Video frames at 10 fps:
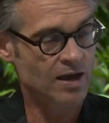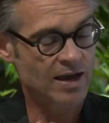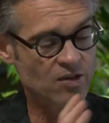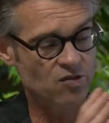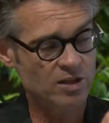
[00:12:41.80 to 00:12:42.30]

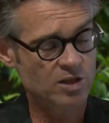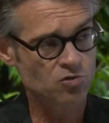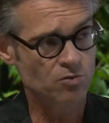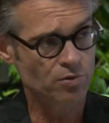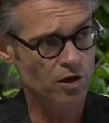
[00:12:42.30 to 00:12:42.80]

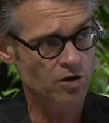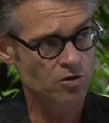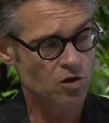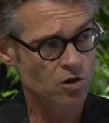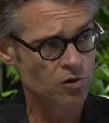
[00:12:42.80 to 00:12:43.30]
SGLT2
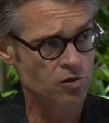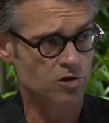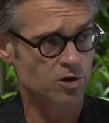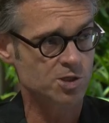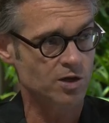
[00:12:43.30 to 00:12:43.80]
blocked
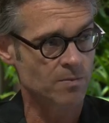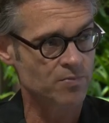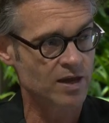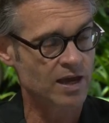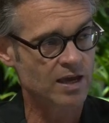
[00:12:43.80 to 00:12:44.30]
glucose
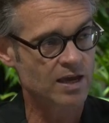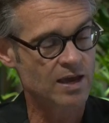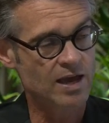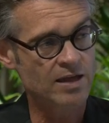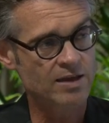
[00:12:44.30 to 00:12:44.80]
uptake
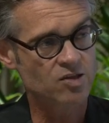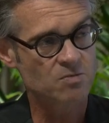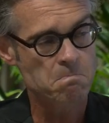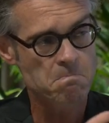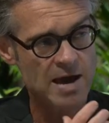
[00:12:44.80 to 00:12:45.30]
and
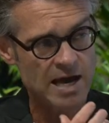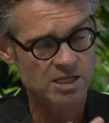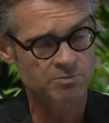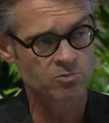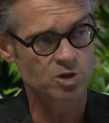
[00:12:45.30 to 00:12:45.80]
is
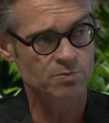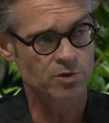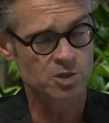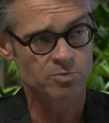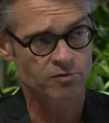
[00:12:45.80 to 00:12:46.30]
maximum
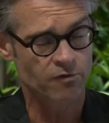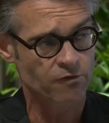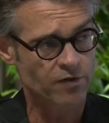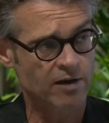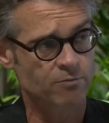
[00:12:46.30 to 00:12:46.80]
responsible for
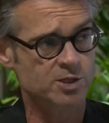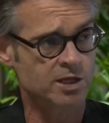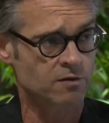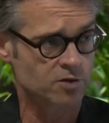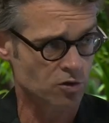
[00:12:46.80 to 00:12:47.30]

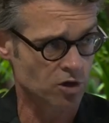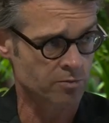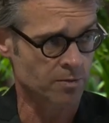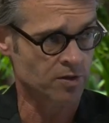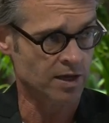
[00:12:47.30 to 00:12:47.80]
5% of
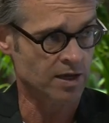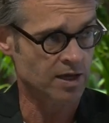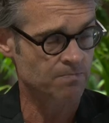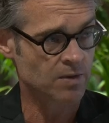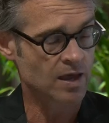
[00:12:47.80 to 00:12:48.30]
sodium uptake.
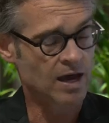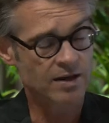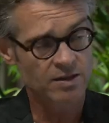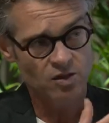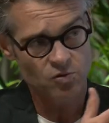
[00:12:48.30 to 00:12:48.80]

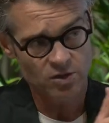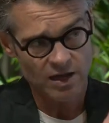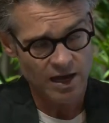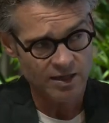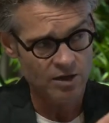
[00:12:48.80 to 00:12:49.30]
And that is what
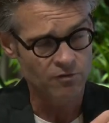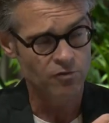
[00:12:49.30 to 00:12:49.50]
Adrian